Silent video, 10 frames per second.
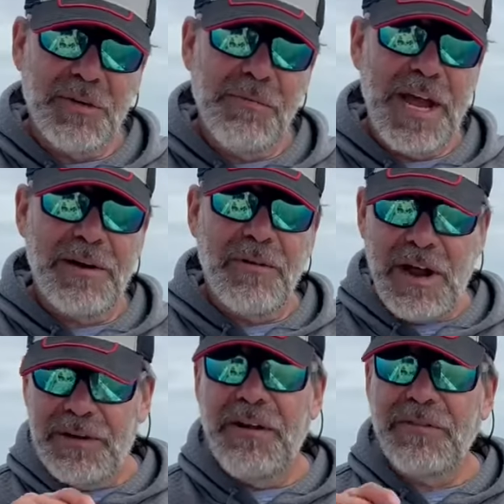back
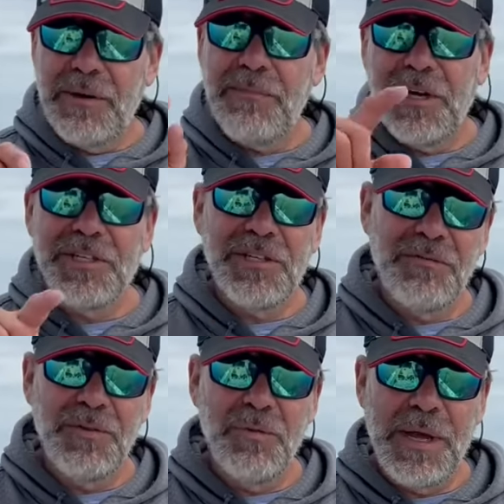around after I punch in a
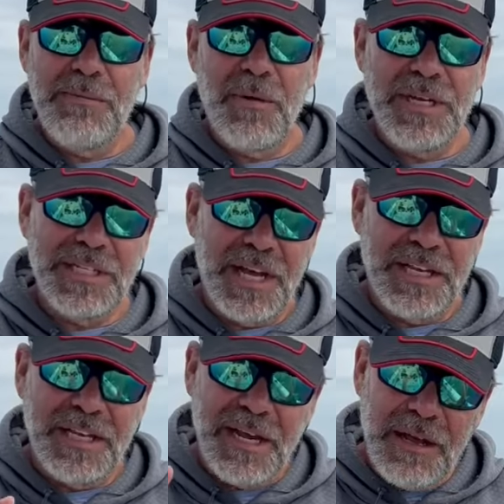few waypoints on
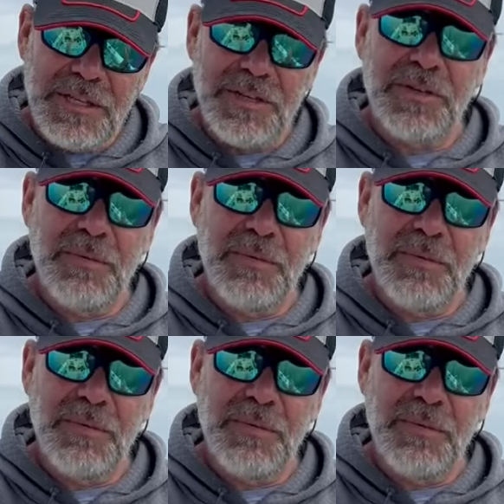it. I circle